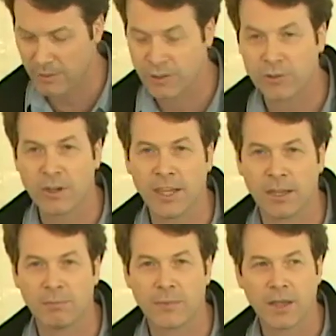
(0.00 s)
the
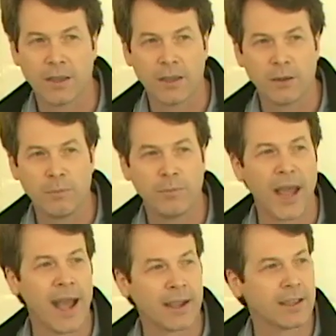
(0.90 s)
dream
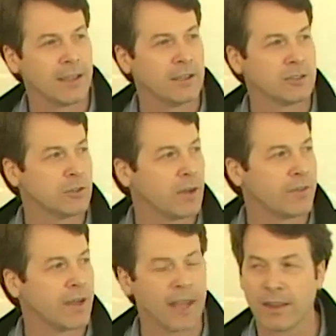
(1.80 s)
back into
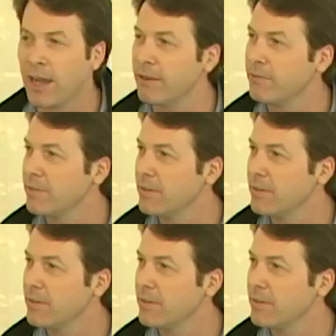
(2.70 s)
everyday life?